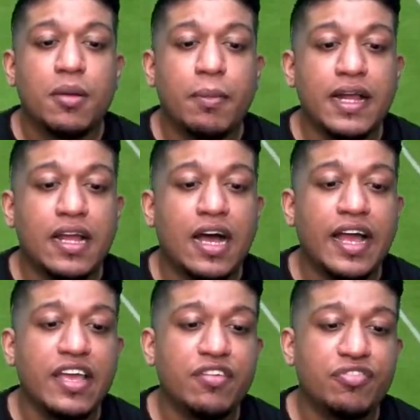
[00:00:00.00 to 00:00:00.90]
Man,
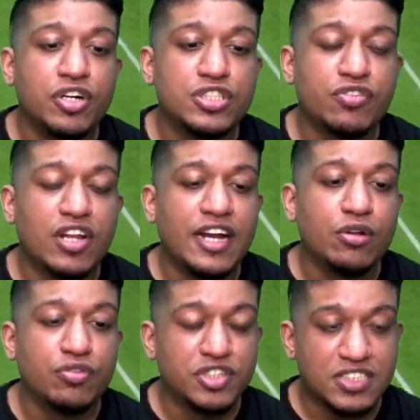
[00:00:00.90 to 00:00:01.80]
first of all, I don't
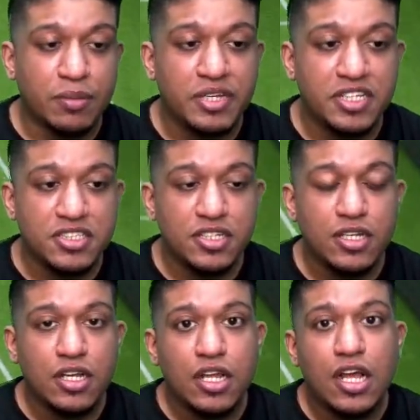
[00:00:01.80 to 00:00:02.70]
know, for some reason,
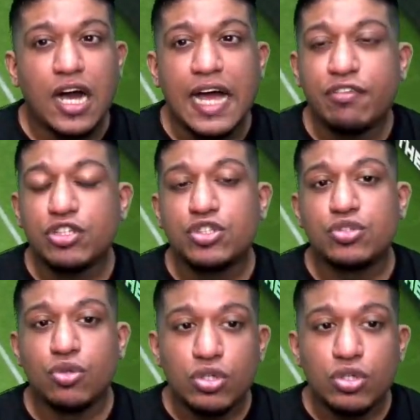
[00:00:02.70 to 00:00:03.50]
I was so